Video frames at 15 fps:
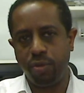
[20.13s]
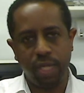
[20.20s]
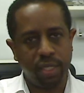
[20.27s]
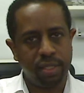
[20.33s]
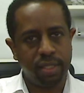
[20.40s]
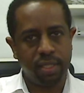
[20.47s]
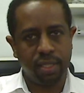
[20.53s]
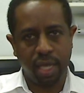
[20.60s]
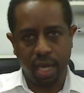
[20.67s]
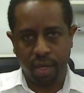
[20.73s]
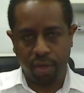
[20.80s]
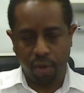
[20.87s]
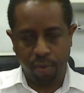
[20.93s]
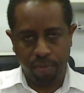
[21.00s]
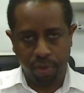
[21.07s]
through
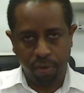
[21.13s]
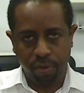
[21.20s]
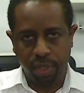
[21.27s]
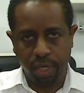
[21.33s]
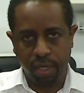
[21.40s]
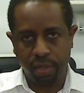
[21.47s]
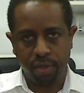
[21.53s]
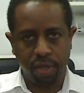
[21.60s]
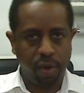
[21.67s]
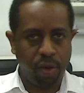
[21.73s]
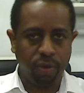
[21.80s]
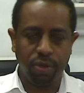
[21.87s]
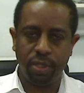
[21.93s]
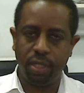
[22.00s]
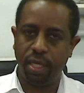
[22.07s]
this computer
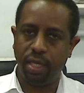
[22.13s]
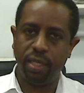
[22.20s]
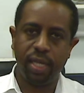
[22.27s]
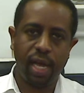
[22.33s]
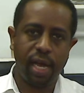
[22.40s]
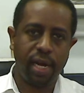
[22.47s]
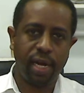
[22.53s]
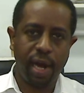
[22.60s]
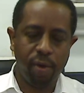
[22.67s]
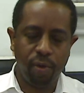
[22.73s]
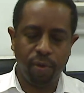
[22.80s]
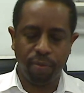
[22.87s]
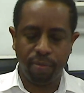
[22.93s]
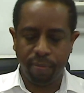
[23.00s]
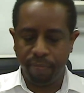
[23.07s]
on
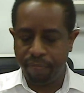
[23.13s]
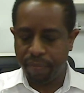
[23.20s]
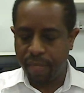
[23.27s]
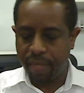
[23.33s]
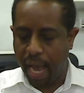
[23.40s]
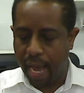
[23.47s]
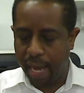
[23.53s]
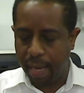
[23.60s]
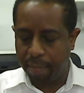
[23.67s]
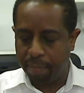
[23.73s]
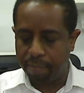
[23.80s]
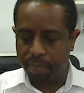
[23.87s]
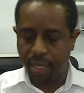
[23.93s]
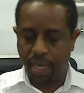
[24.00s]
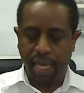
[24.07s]
entire home.
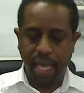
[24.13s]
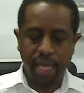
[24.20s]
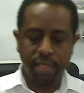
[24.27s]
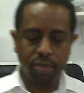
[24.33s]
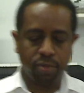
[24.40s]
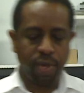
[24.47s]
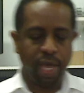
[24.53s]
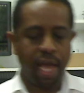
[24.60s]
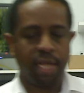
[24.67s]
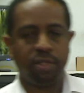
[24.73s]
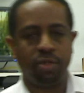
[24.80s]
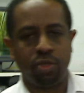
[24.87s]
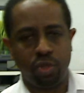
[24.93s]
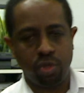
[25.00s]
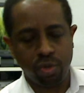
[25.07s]
The case
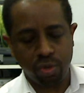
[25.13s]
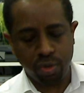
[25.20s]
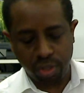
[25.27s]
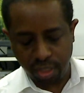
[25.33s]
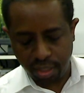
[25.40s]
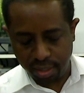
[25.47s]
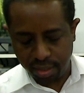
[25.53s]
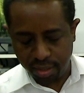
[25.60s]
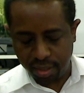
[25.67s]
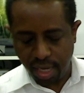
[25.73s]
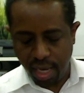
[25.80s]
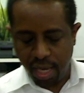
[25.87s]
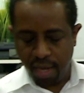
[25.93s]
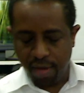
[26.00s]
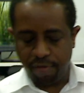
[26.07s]
we had to choose
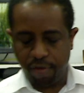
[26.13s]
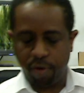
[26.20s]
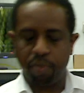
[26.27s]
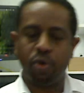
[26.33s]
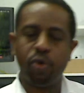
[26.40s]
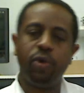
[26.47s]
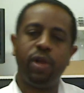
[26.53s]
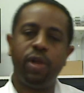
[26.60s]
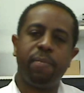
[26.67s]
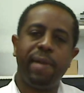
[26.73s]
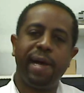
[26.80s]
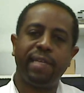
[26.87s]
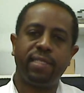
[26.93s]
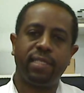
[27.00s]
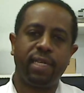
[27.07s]
is from
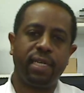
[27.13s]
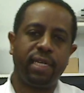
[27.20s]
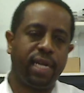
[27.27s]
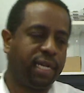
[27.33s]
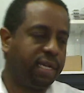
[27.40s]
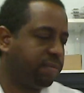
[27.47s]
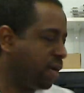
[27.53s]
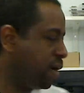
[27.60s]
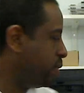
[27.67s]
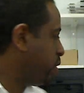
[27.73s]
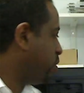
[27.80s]
Cooler Master, and